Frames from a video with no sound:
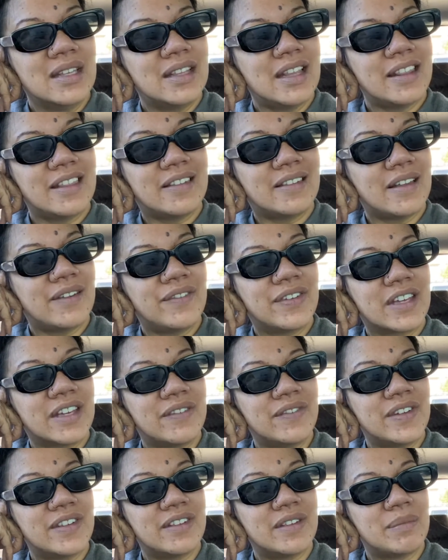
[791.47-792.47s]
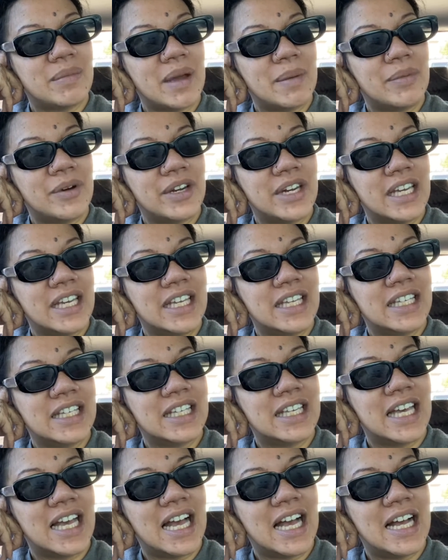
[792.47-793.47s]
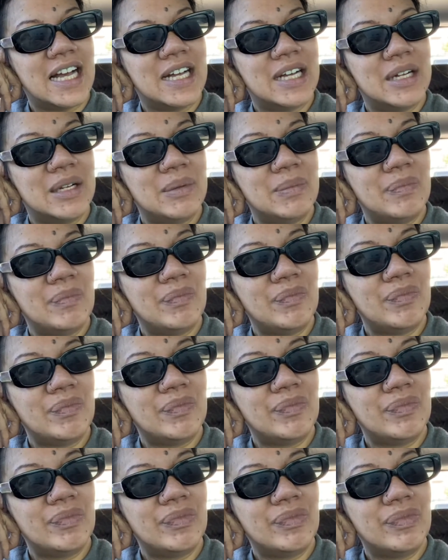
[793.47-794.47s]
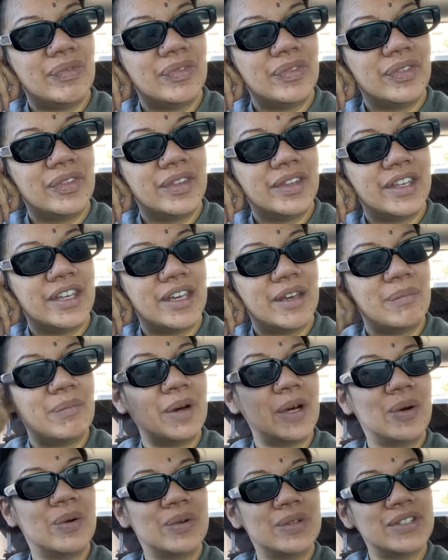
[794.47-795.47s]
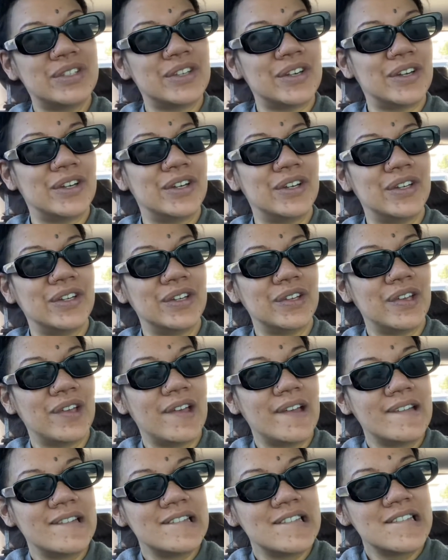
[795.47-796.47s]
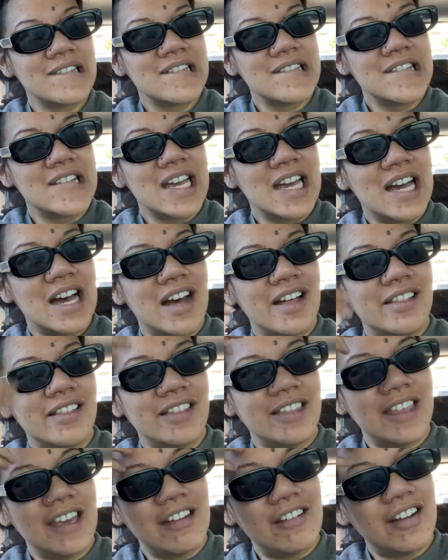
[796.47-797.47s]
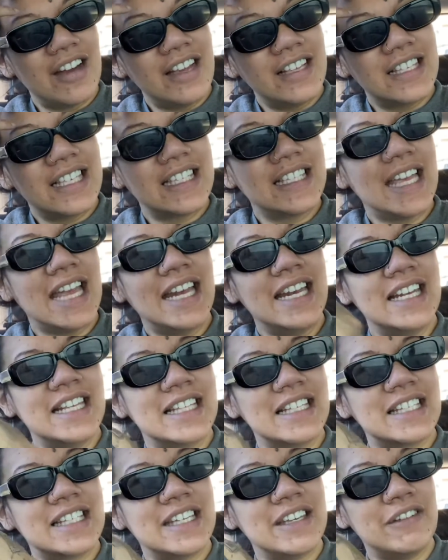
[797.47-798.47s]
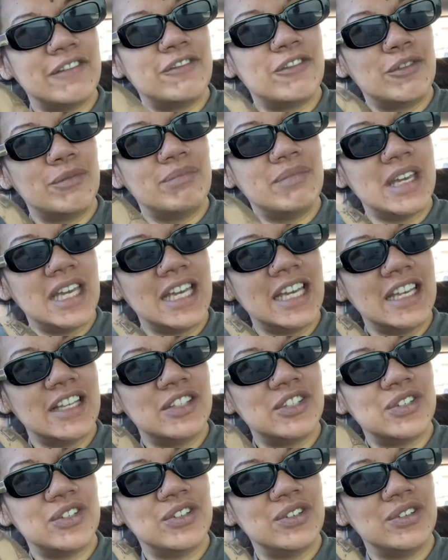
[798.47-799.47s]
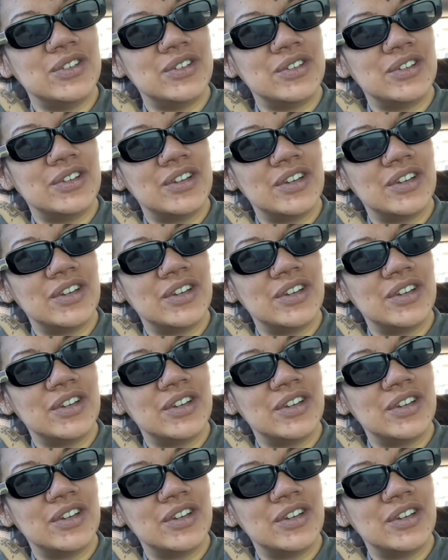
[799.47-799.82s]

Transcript: there's unforgiveness in my body, but also there is a tendency for me to